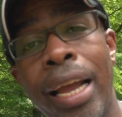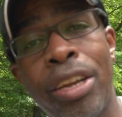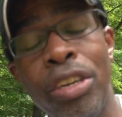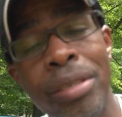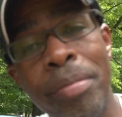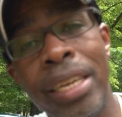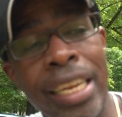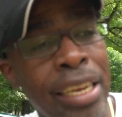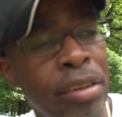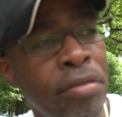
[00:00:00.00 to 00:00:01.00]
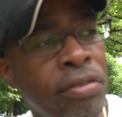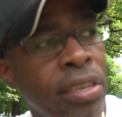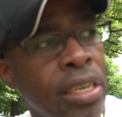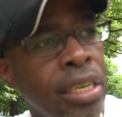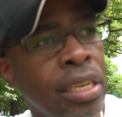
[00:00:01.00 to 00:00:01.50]
I couldn't believe
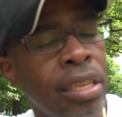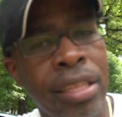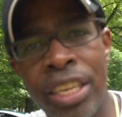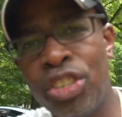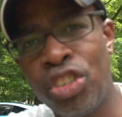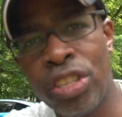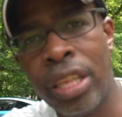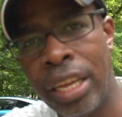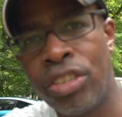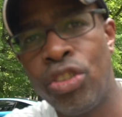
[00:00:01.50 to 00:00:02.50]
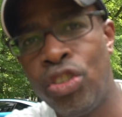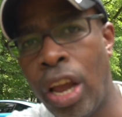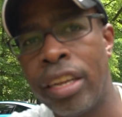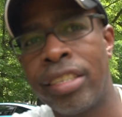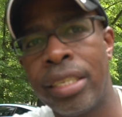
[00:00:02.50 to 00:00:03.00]
that this
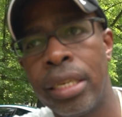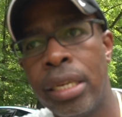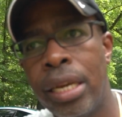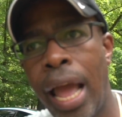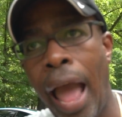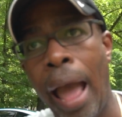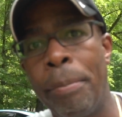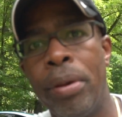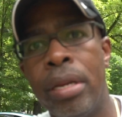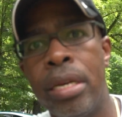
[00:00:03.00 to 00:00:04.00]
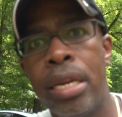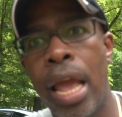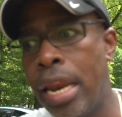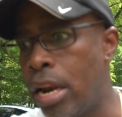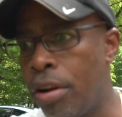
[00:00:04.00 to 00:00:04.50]
just happened
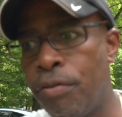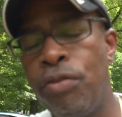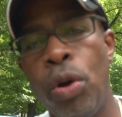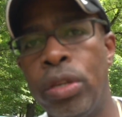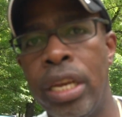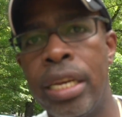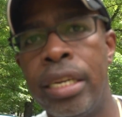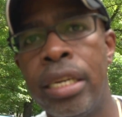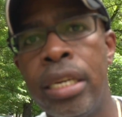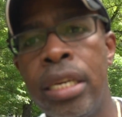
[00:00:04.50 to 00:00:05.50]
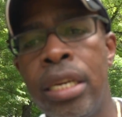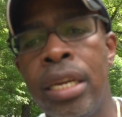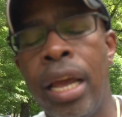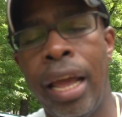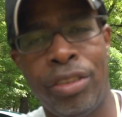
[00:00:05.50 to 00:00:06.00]
and it unfolded
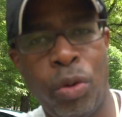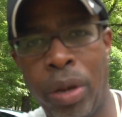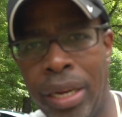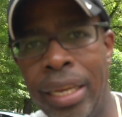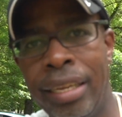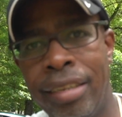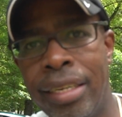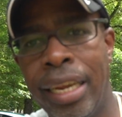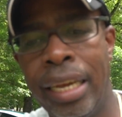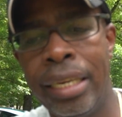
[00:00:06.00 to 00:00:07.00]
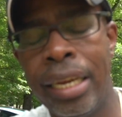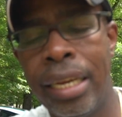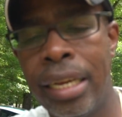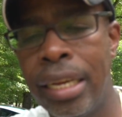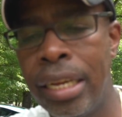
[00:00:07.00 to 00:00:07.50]
as quickly as it did.
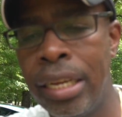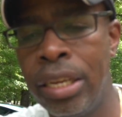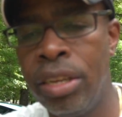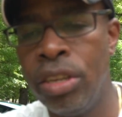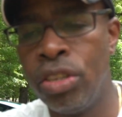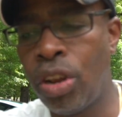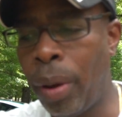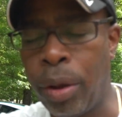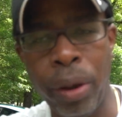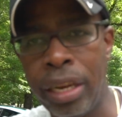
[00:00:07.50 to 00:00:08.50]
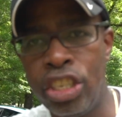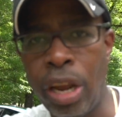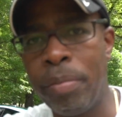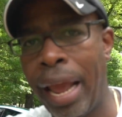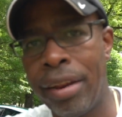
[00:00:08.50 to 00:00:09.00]
So I quickly
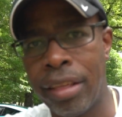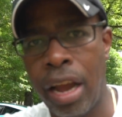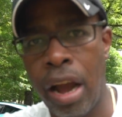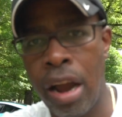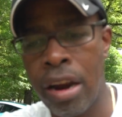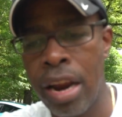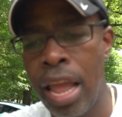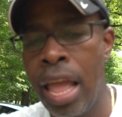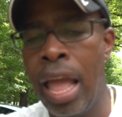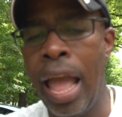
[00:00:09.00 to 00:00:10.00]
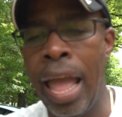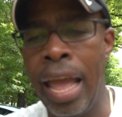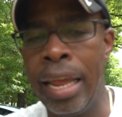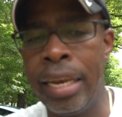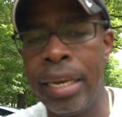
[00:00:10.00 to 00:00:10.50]
jumped out of the car
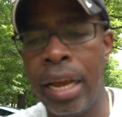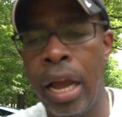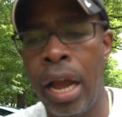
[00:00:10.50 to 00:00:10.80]
and